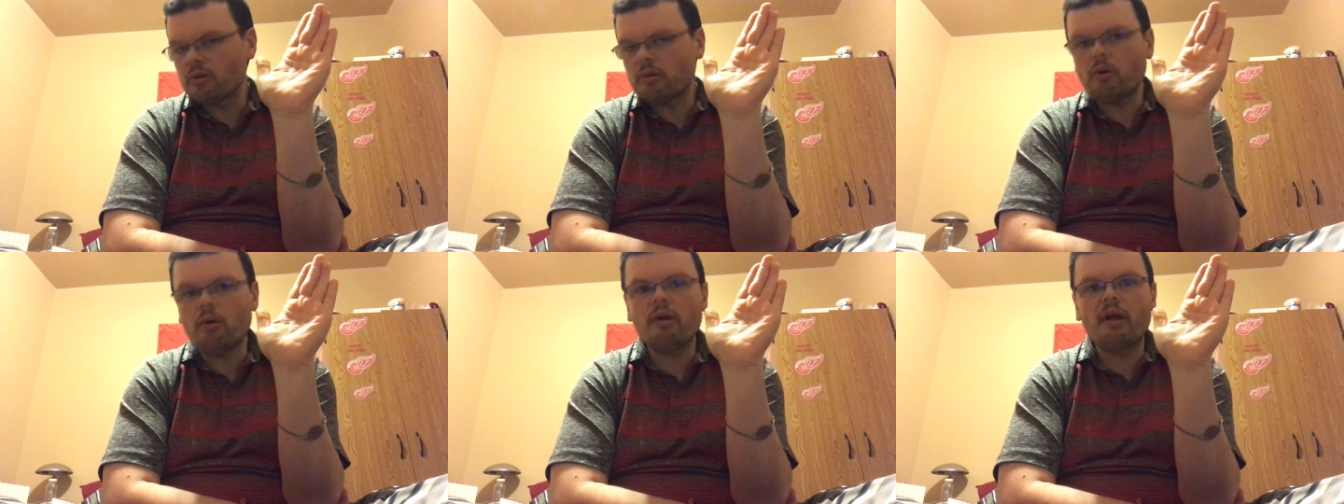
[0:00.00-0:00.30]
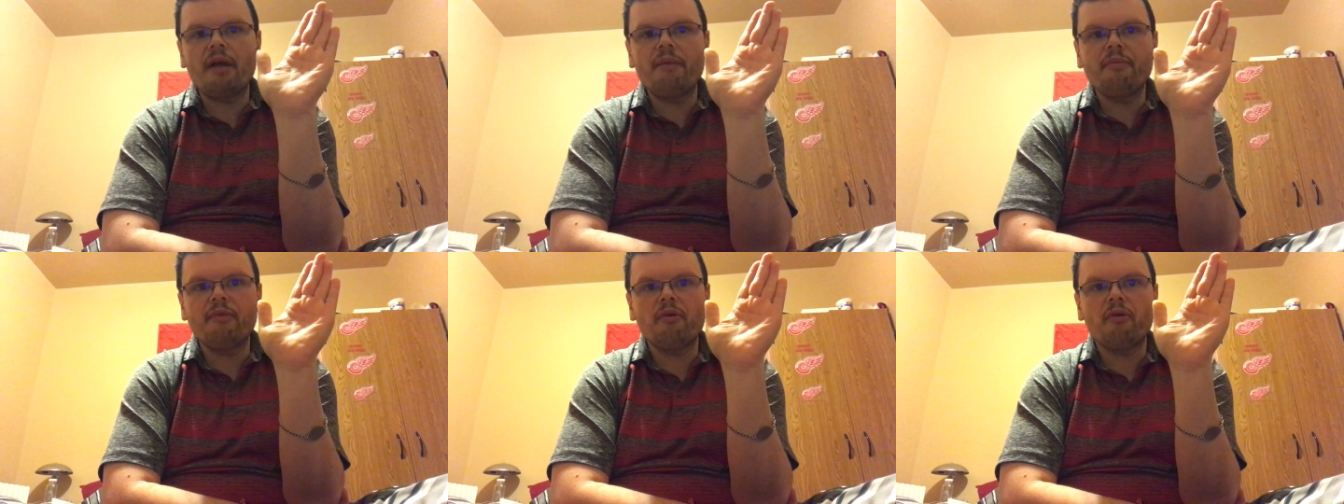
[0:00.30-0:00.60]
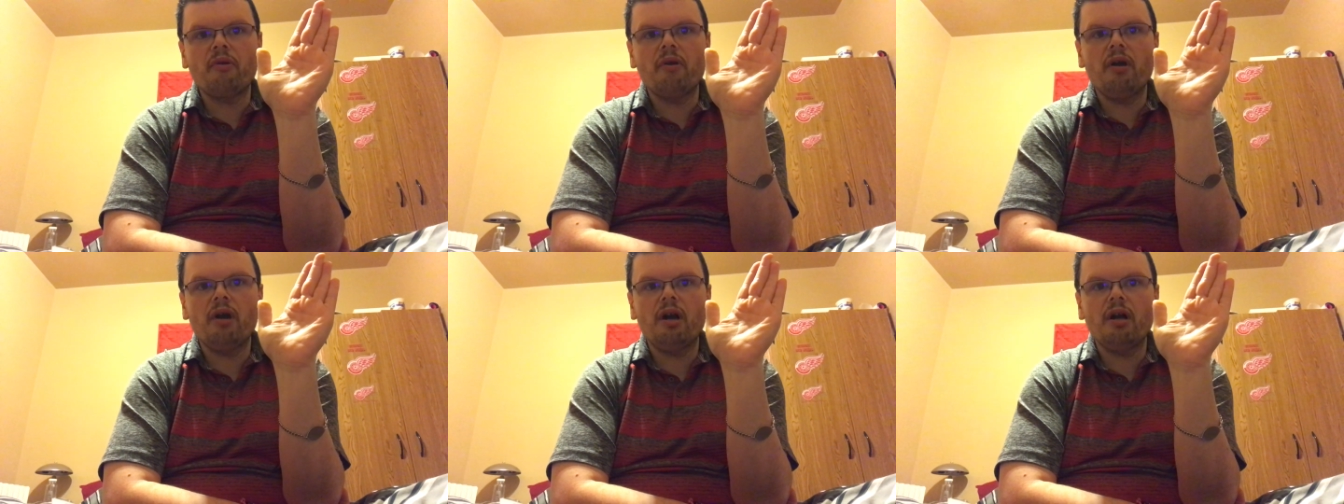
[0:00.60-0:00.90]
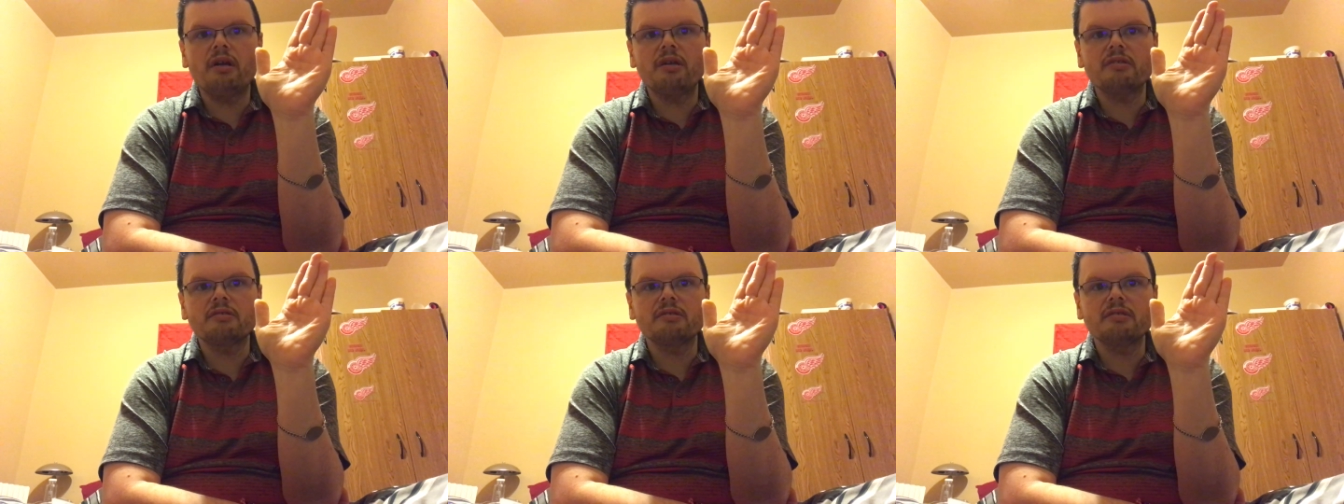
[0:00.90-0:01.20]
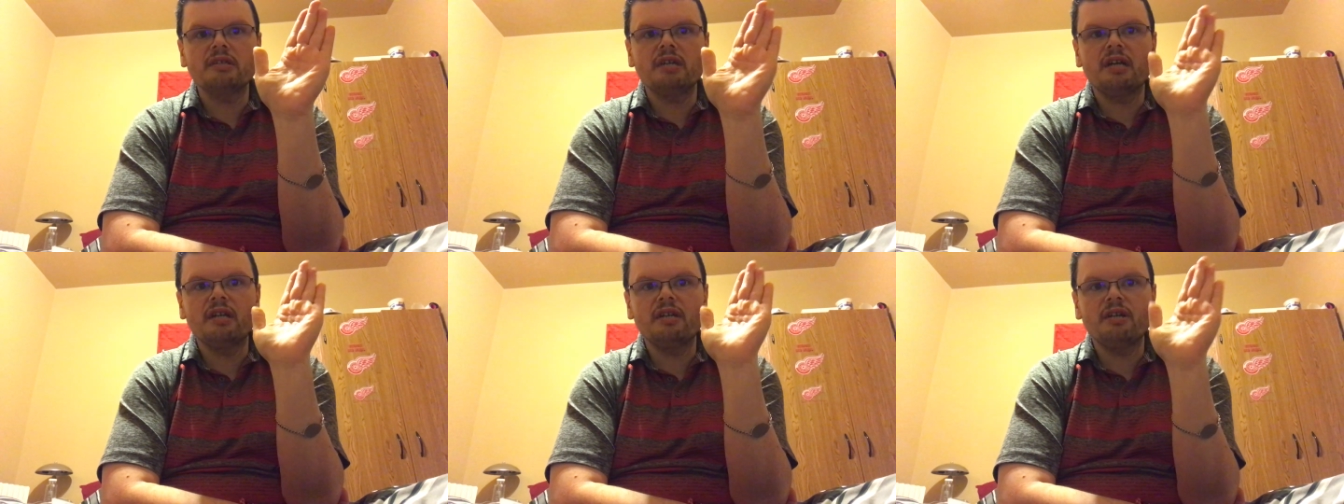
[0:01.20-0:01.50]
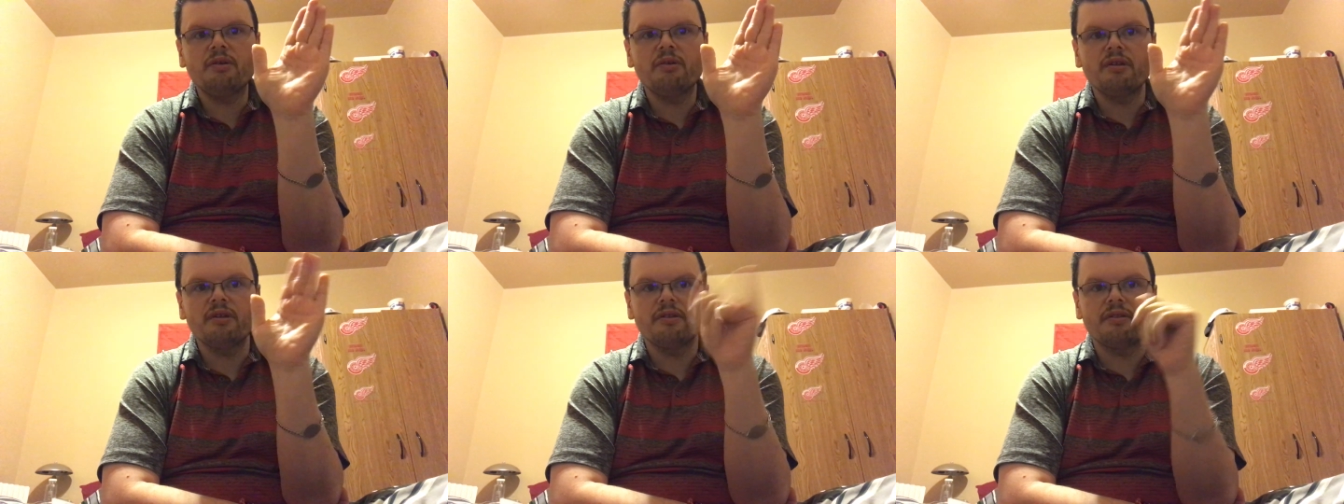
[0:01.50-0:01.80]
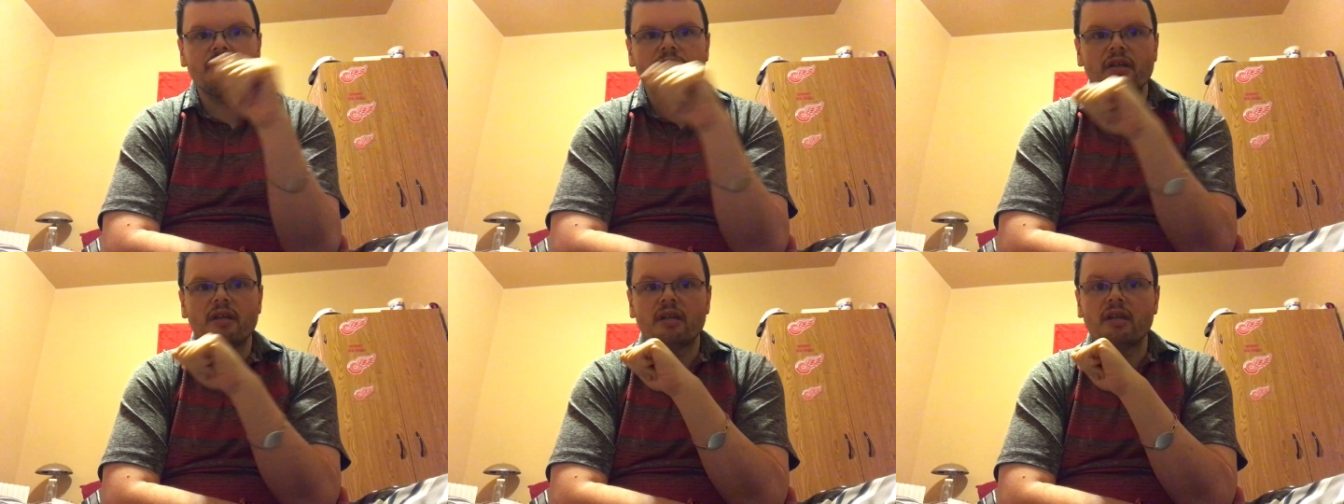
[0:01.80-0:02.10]
Don't get me wrong, I know what you're
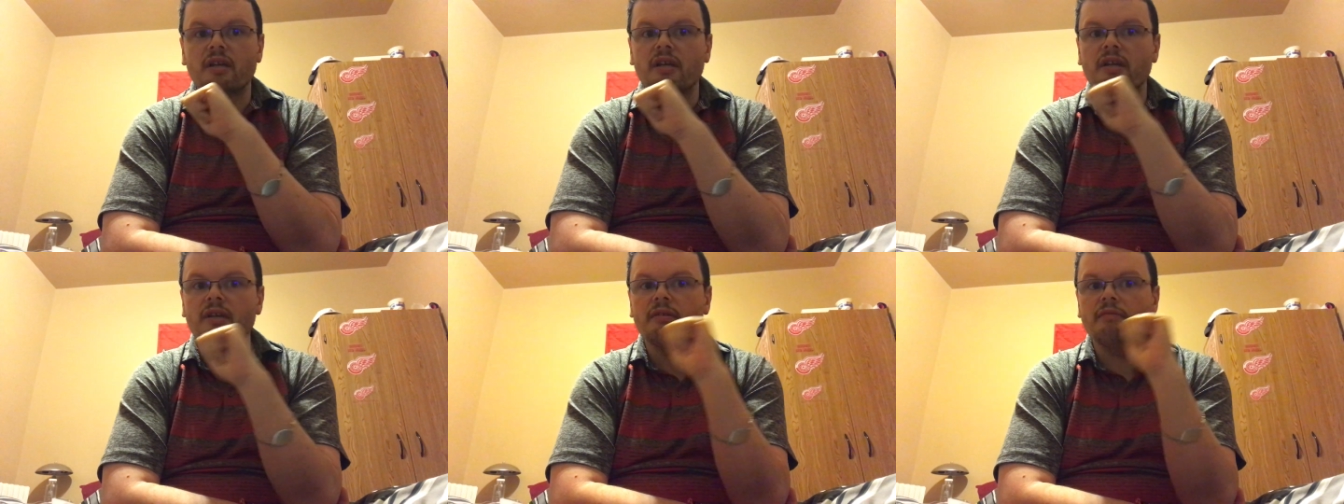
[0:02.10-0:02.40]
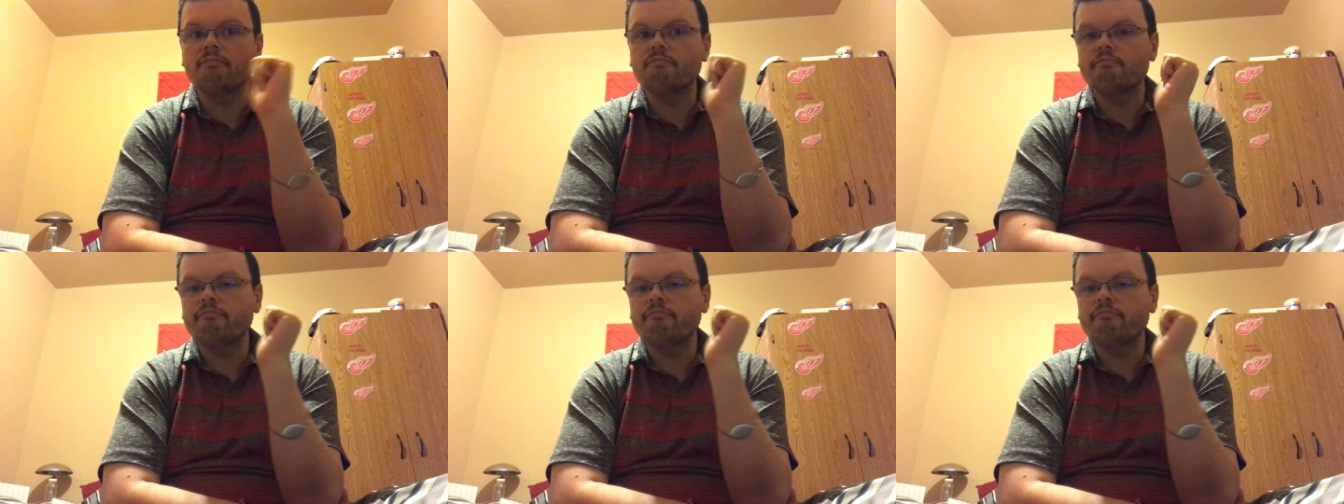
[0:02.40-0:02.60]
thinking.